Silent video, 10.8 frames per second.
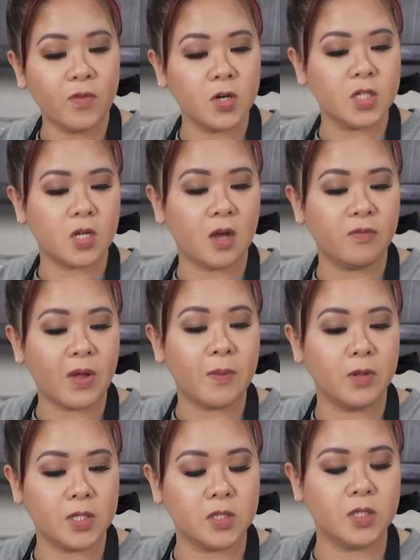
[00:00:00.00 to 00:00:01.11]
First off, I'm
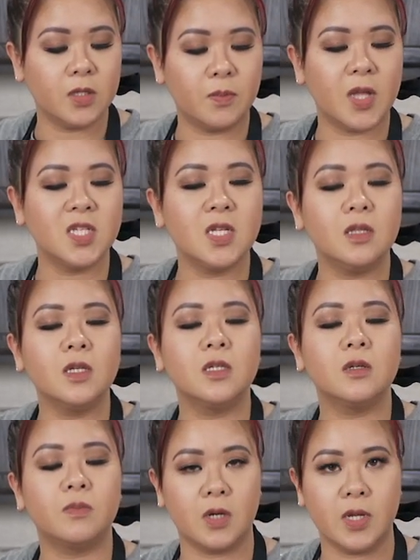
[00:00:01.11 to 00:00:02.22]
pleasant, pleasantly
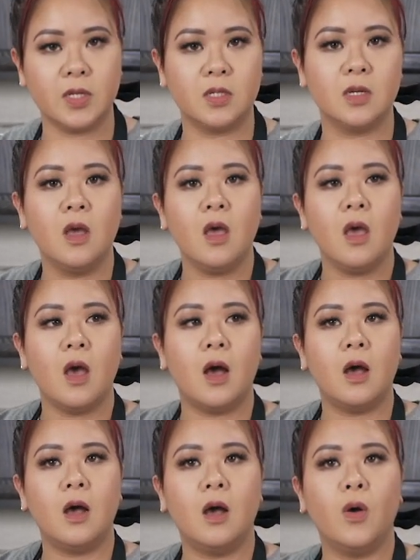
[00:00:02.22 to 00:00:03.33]
surprised.
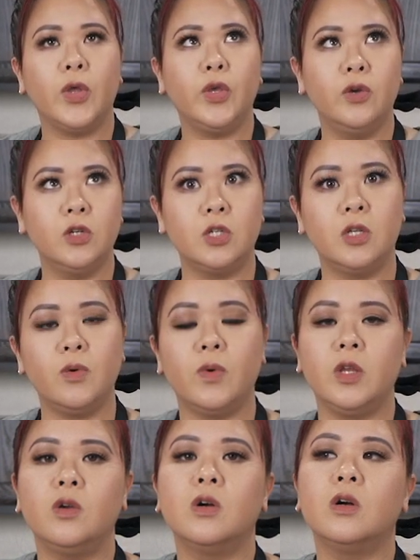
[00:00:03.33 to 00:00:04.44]
Uh, usually
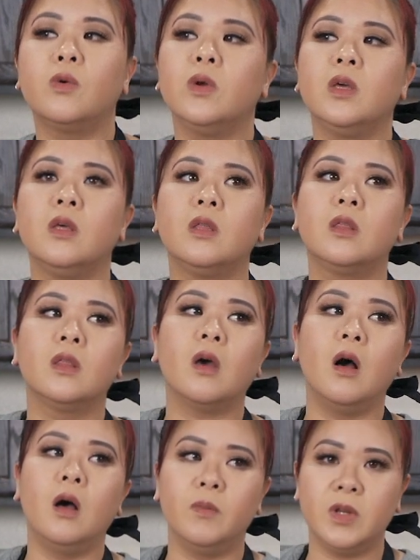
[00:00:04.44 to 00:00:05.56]
when you cook with
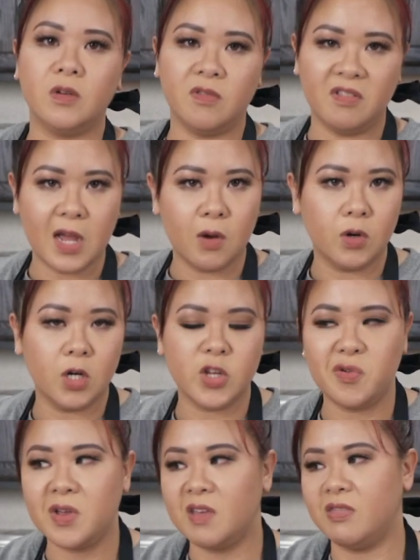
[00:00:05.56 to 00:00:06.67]
almond flour,
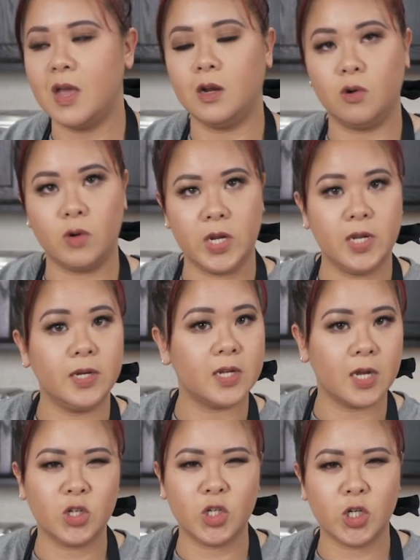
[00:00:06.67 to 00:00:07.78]
you get that grainy
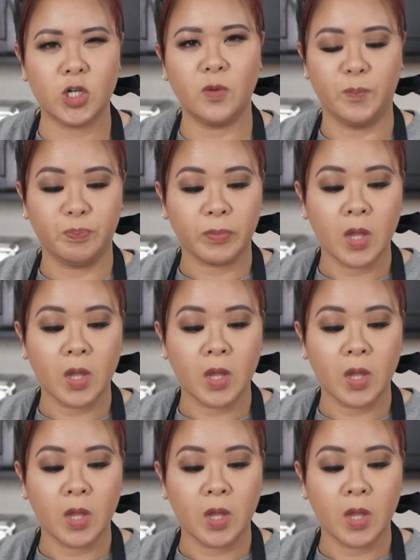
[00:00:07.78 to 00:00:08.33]
texture.